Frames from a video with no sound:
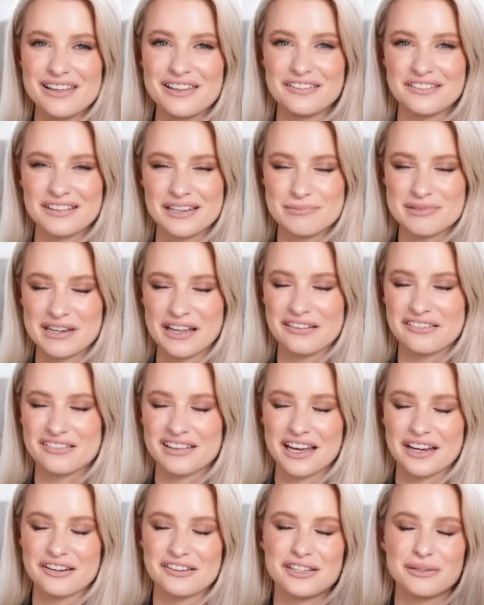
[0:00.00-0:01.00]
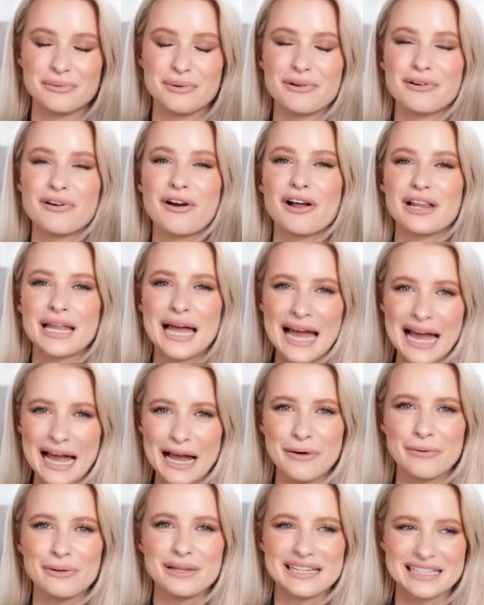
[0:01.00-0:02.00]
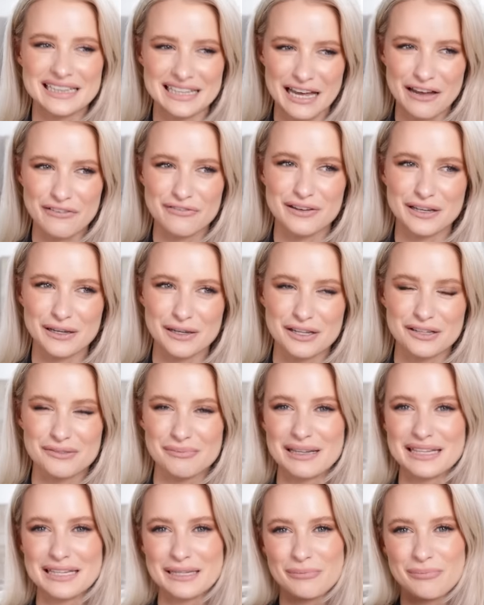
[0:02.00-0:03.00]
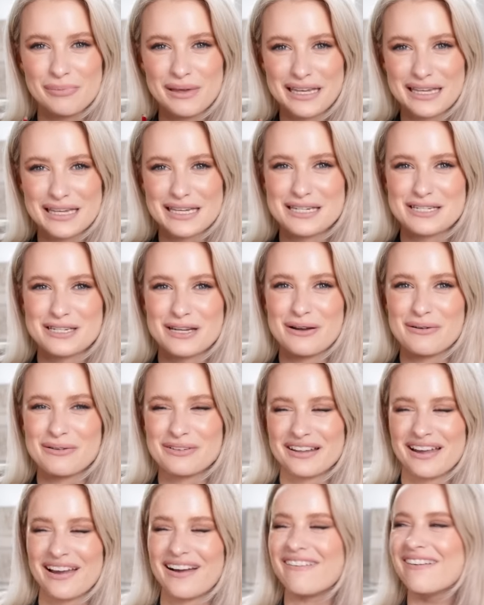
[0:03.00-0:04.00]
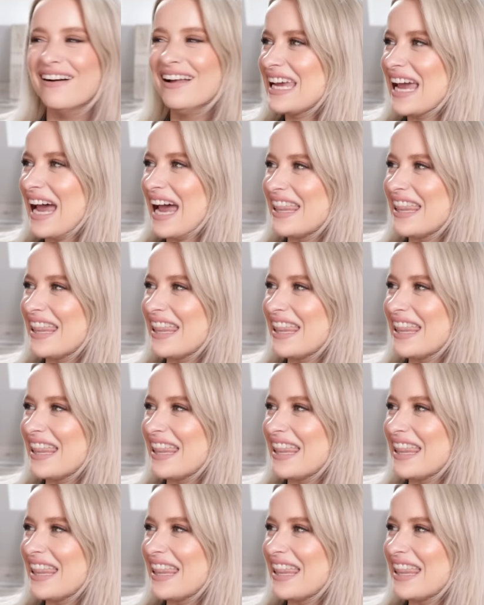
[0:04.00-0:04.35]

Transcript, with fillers: it slipped out the side, so we were all howling laughing because my little pinky toe was out.